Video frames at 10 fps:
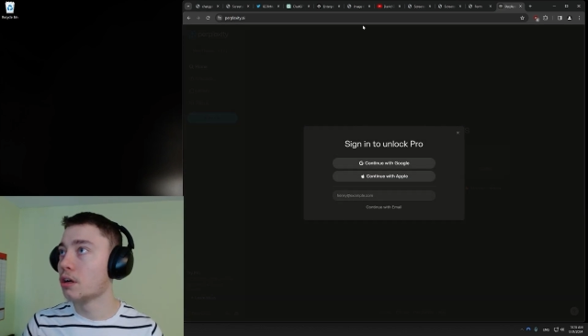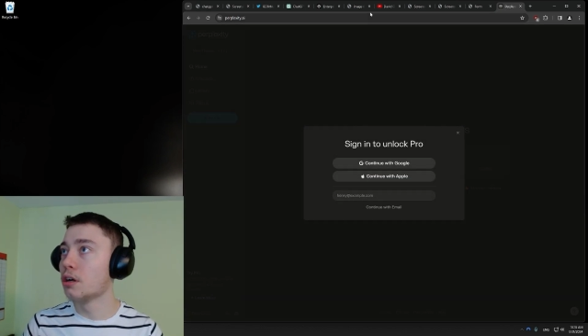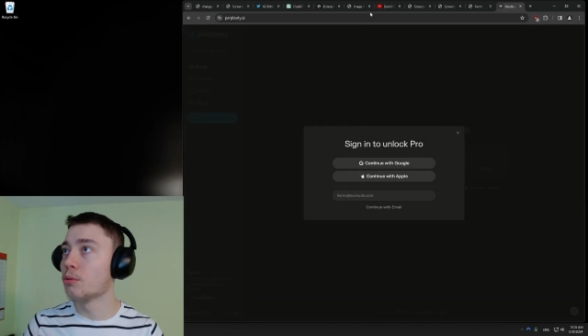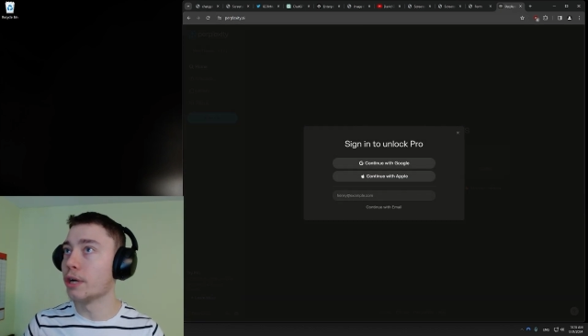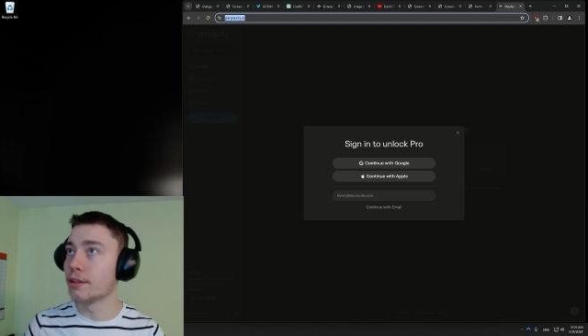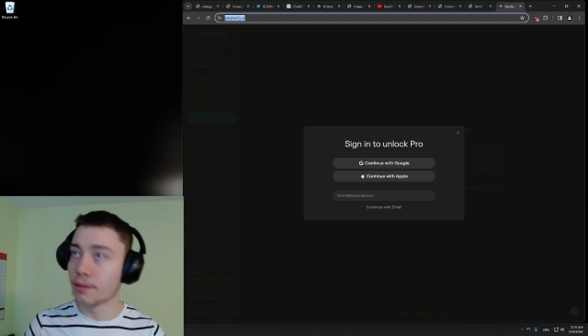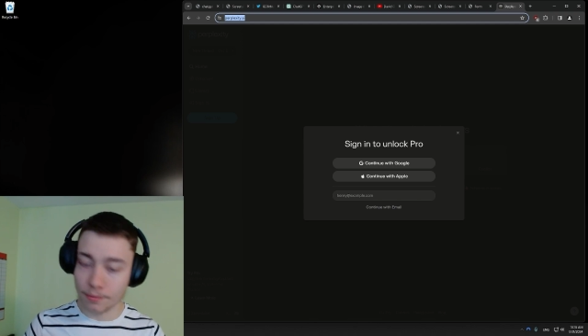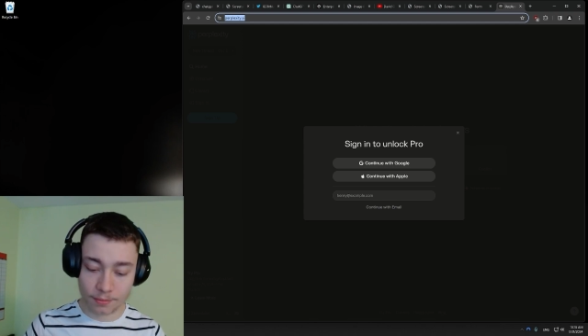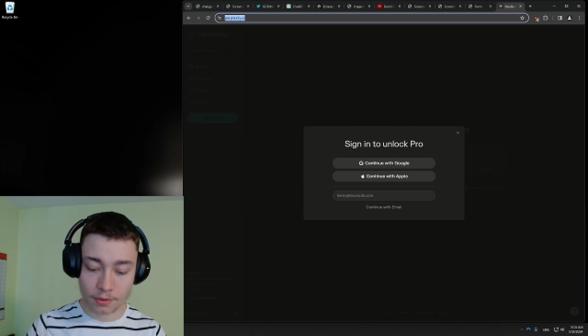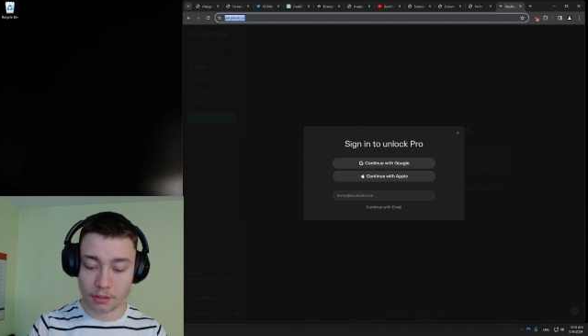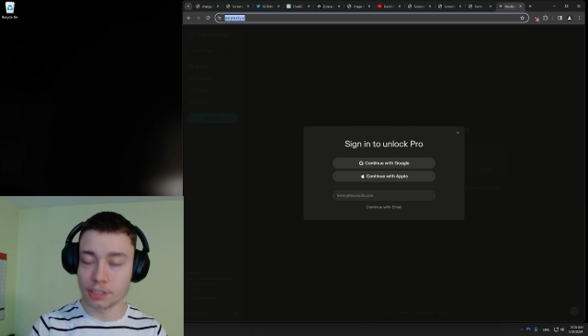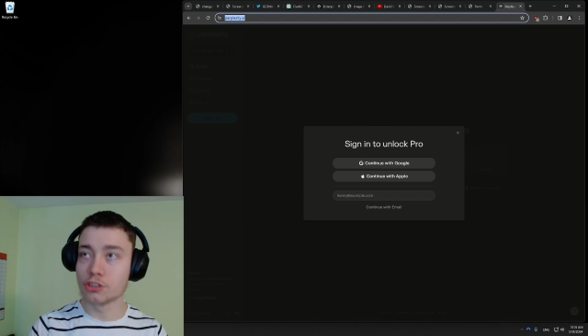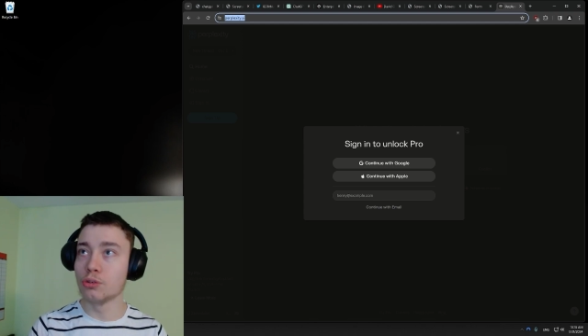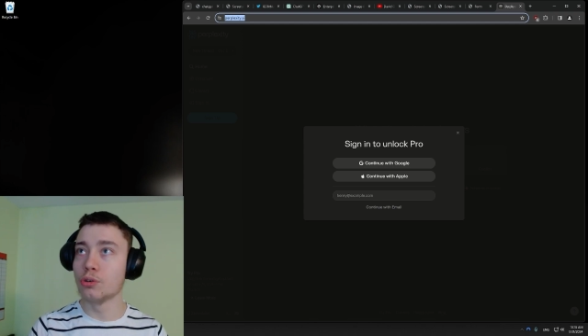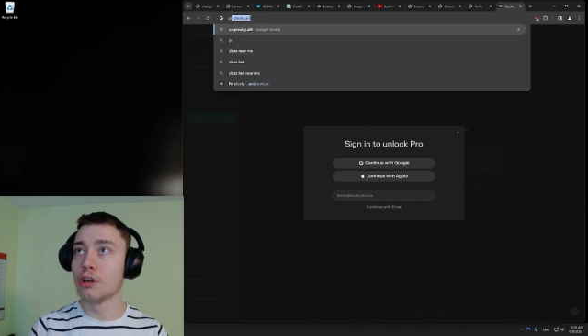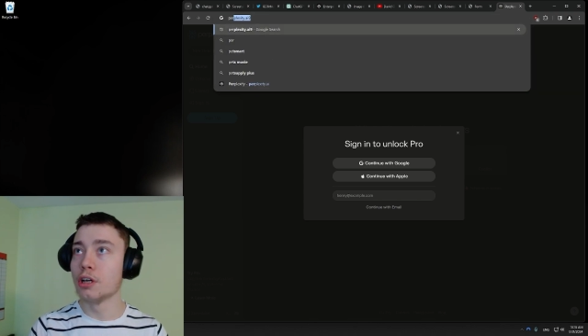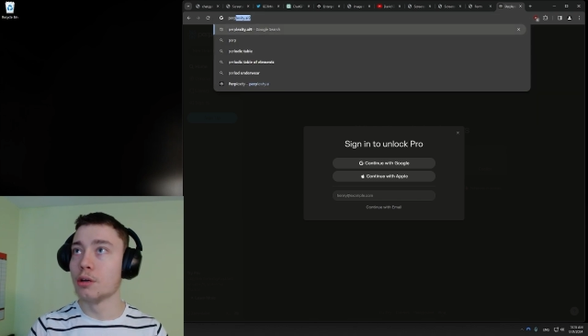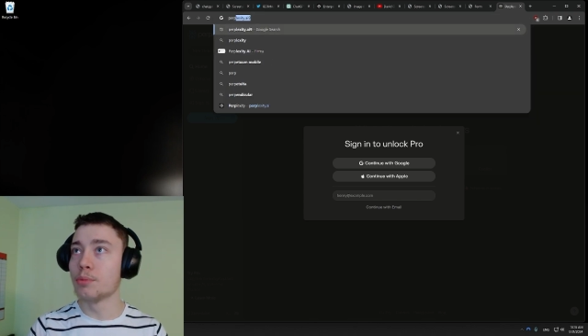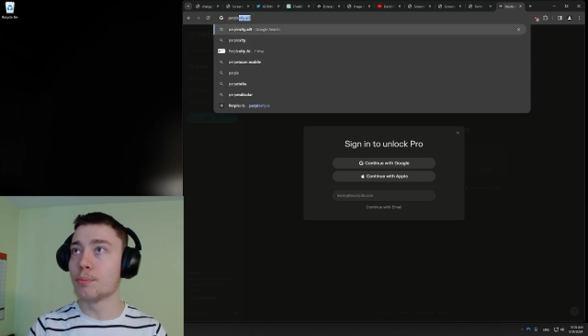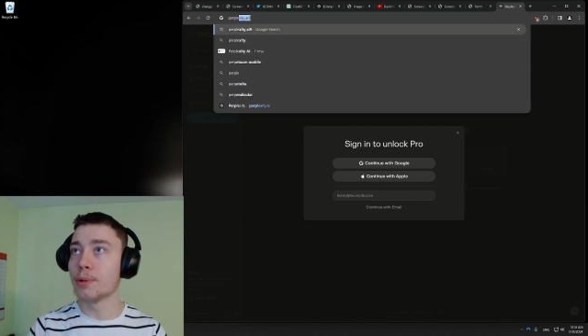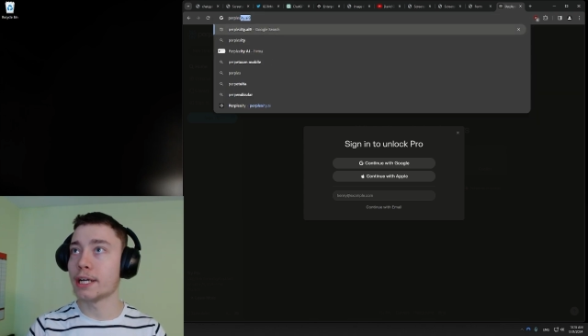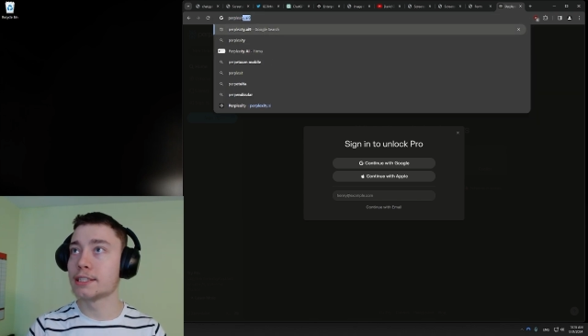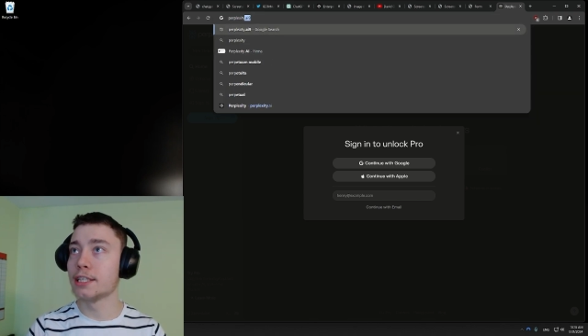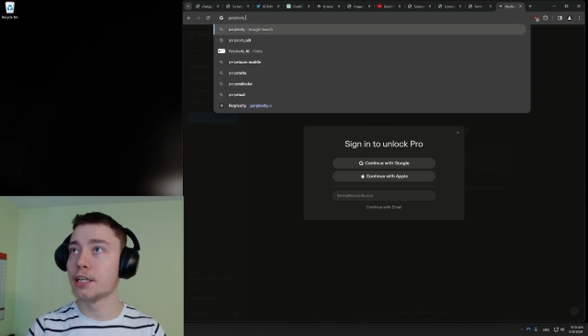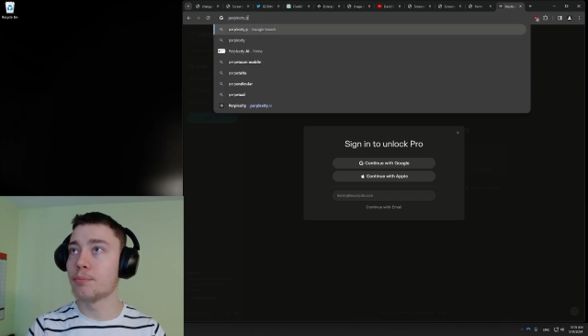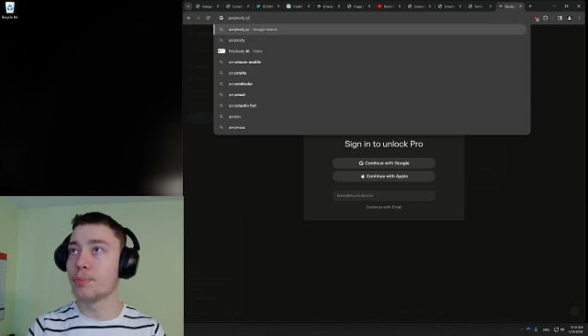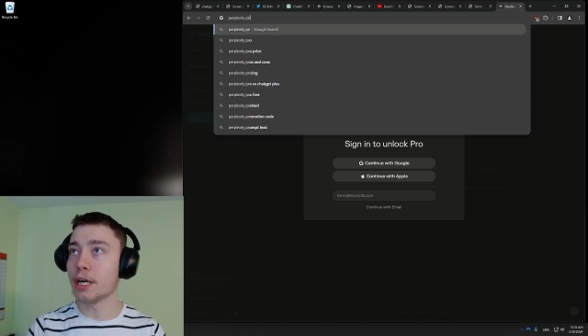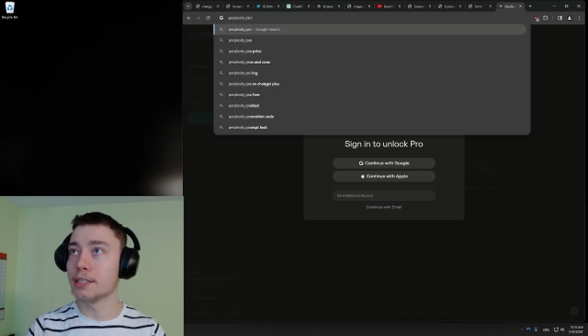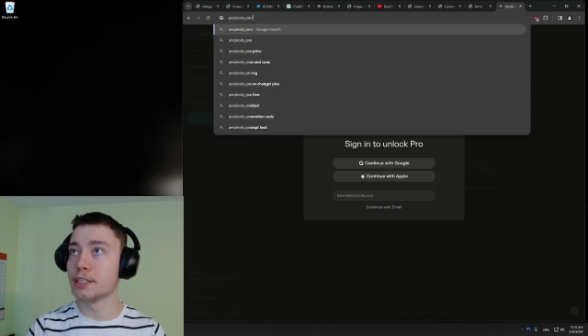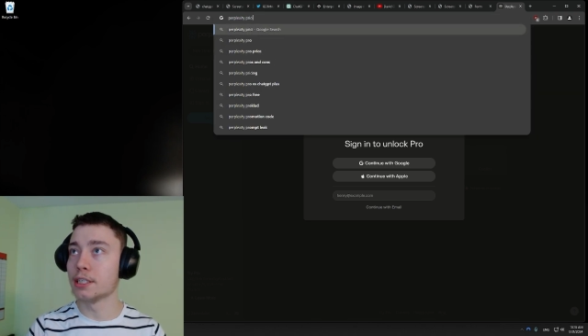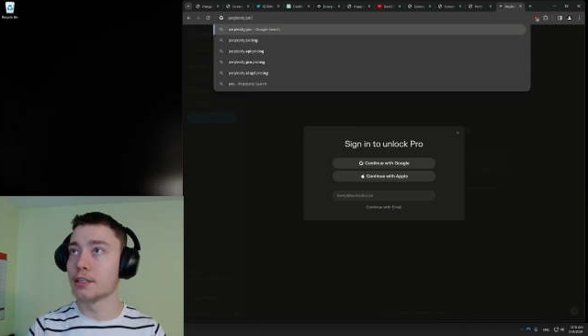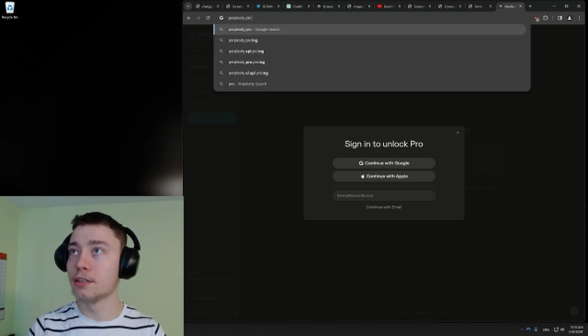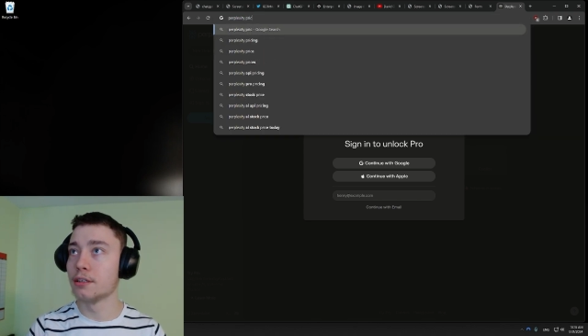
Uh, wait, let's go Perplexity pricing.